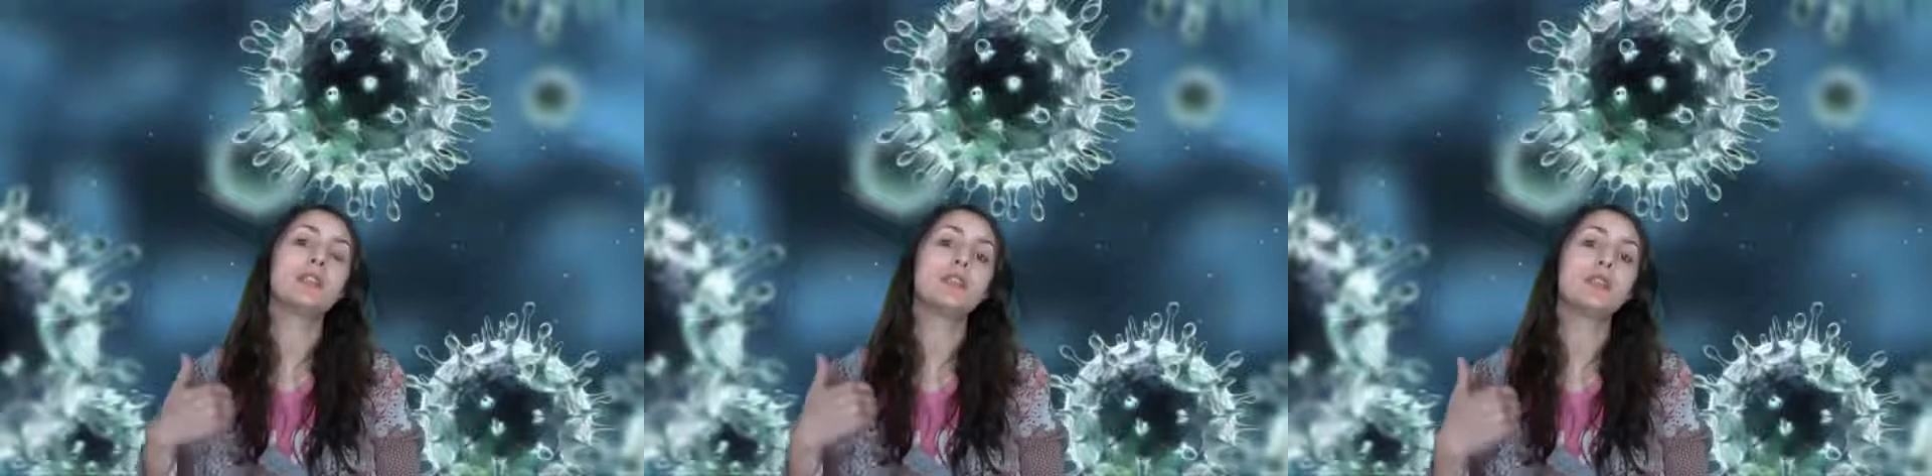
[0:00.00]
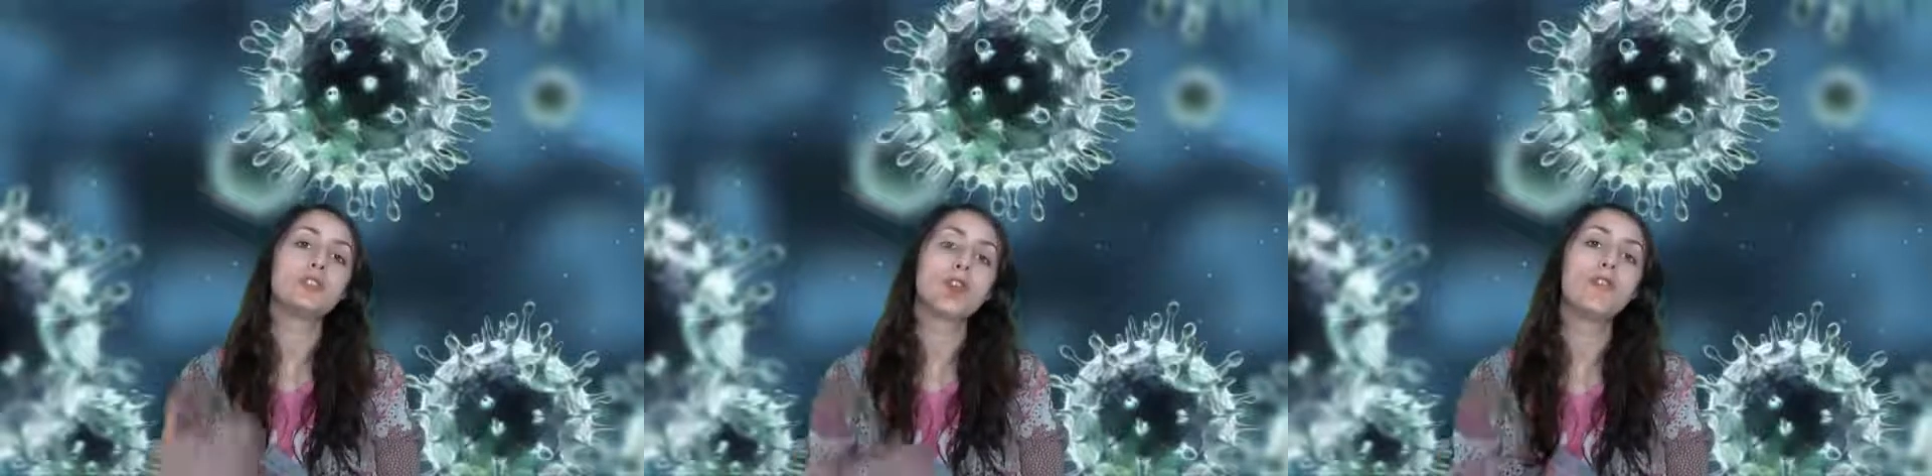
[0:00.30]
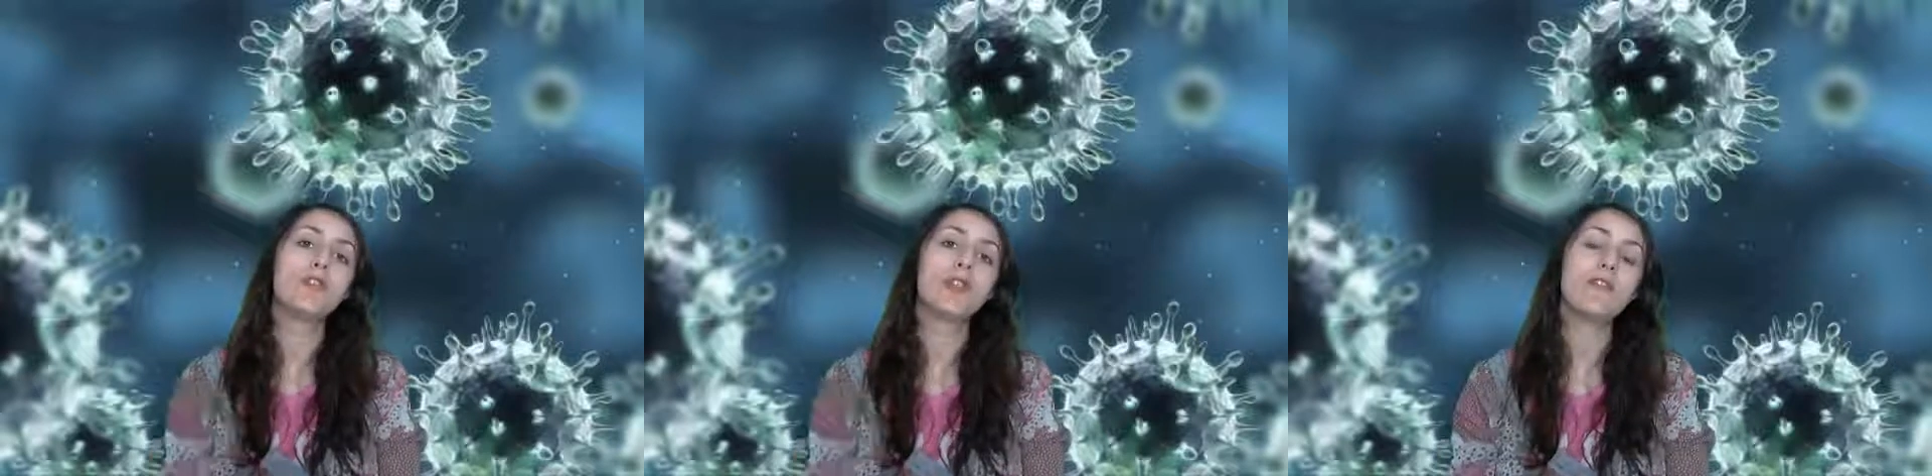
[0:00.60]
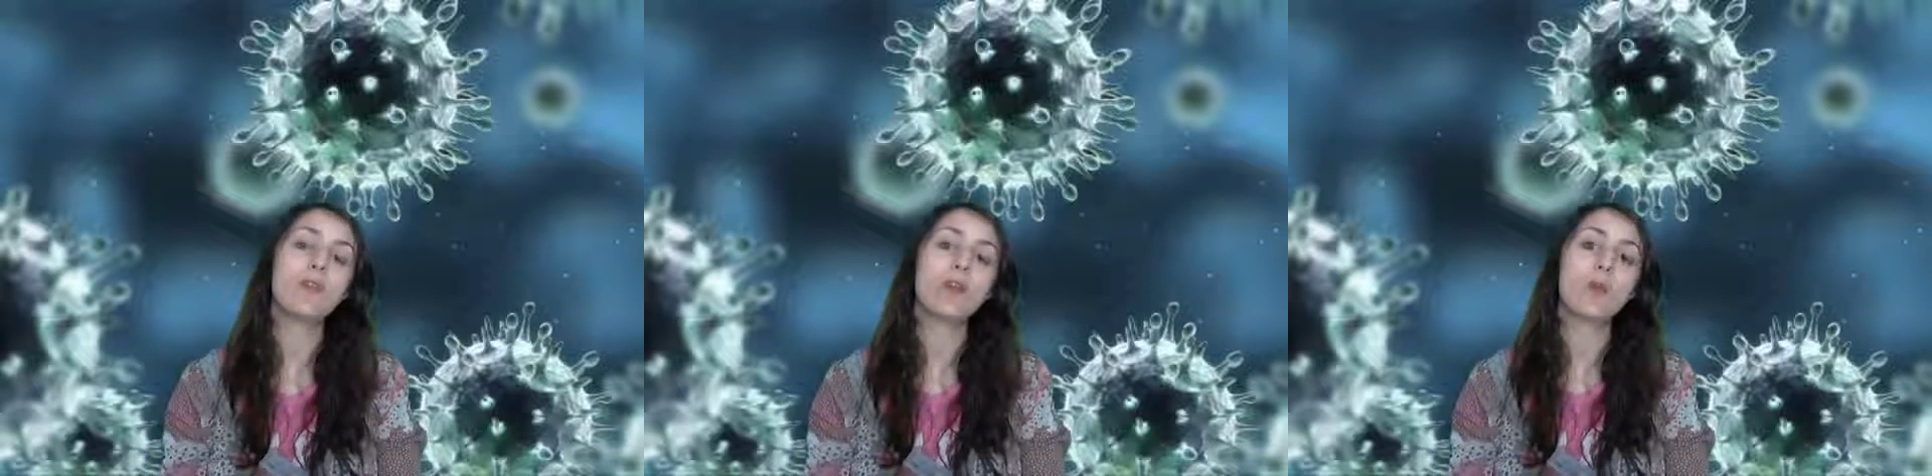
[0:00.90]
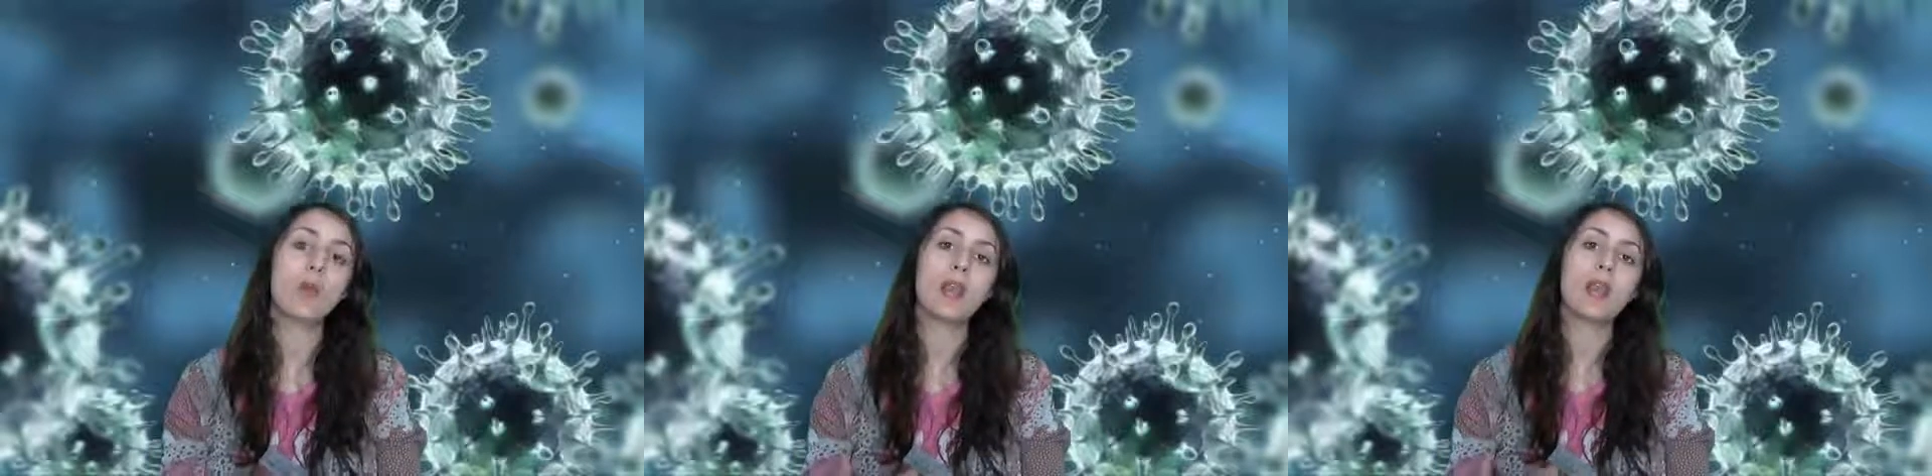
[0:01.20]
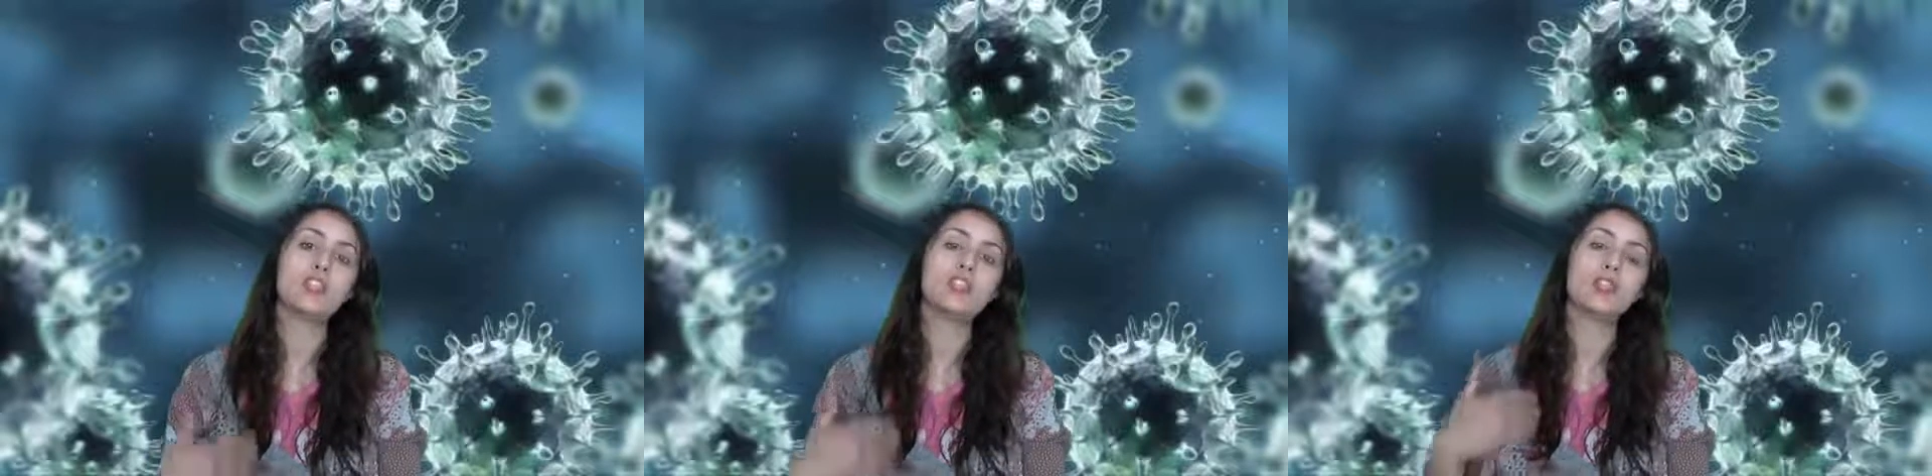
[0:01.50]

you don't feel very well and